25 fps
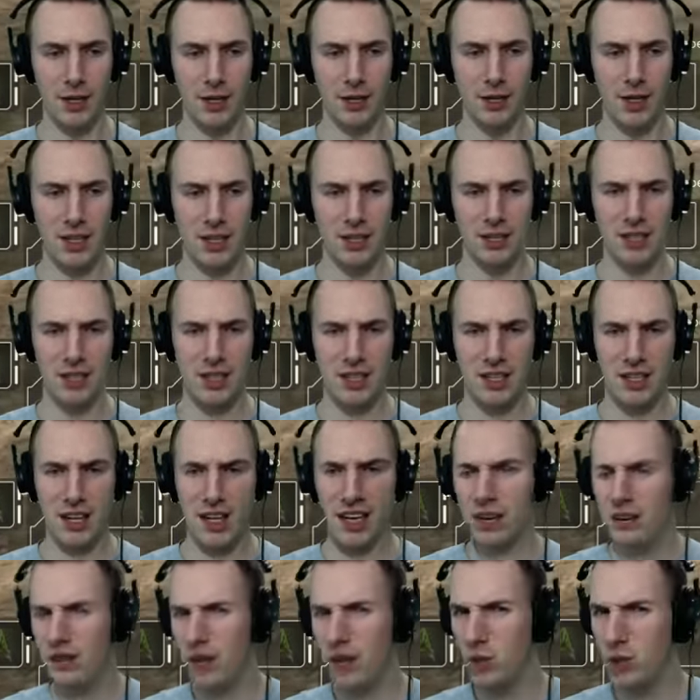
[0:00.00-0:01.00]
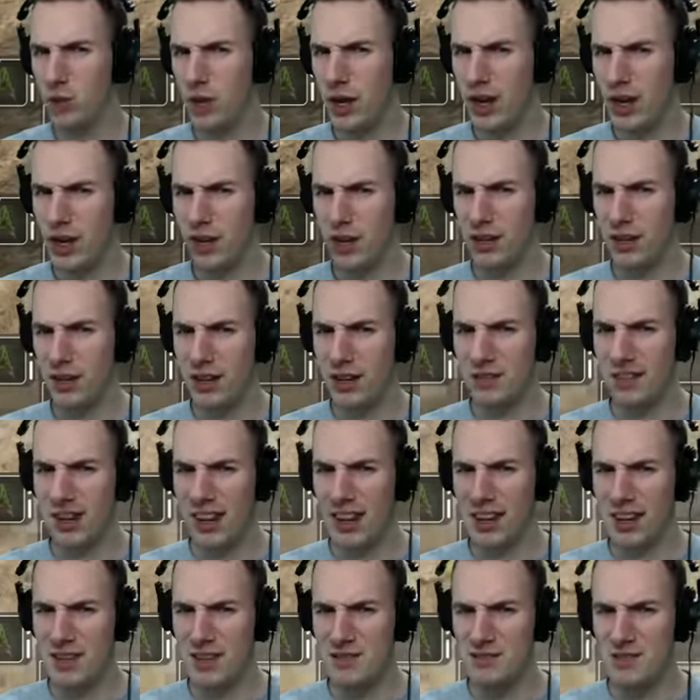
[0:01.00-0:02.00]
it's kind of a weird
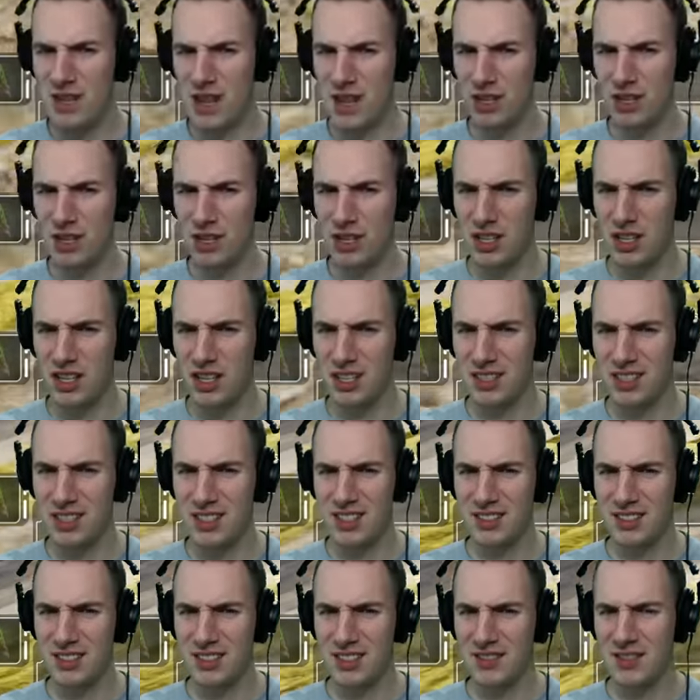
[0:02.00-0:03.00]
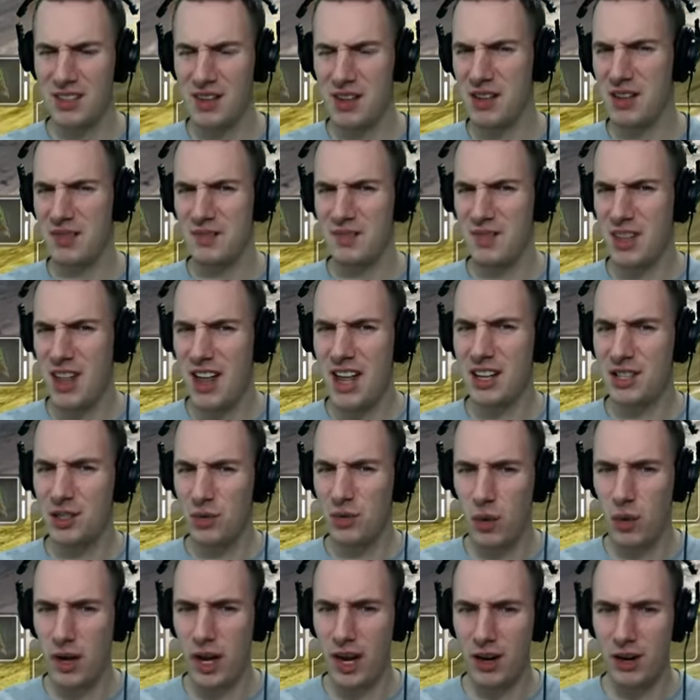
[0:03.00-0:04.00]
animation. It's
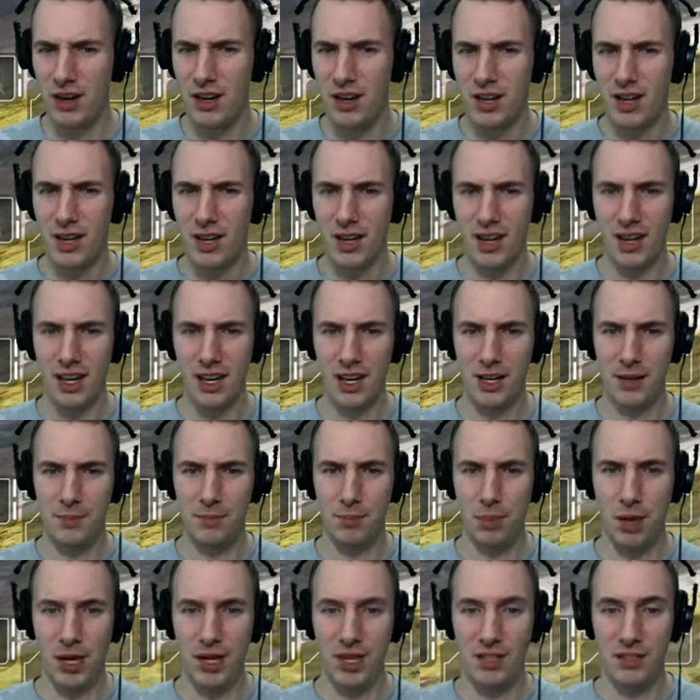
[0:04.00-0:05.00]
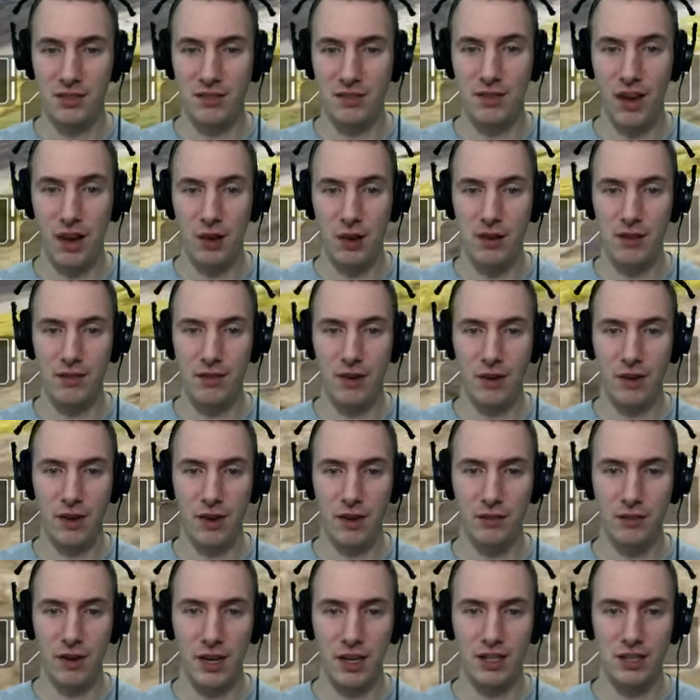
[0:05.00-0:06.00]
weird, but it's very, very
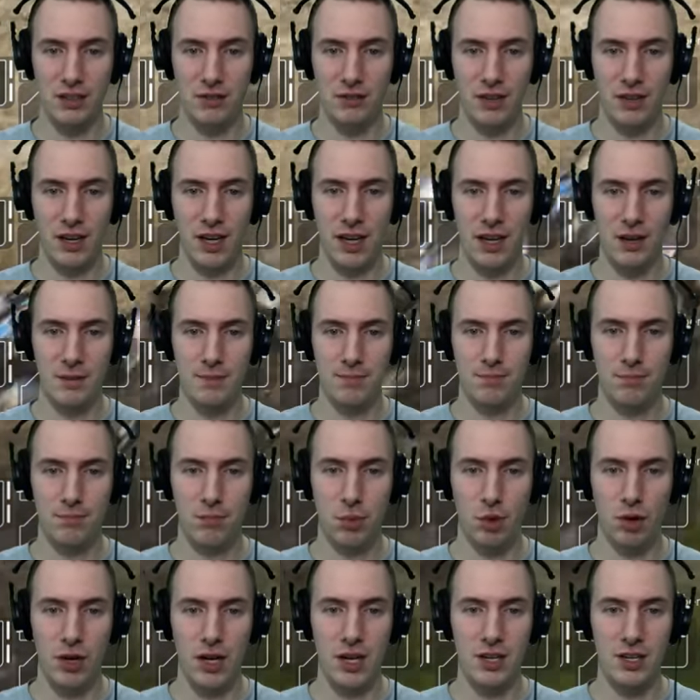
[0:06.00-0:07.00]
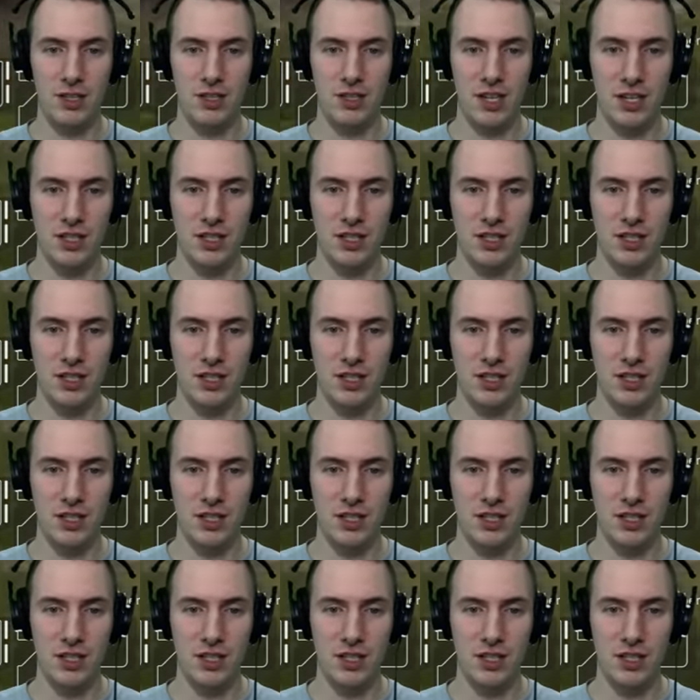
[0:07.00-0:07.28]
effective, and boy does it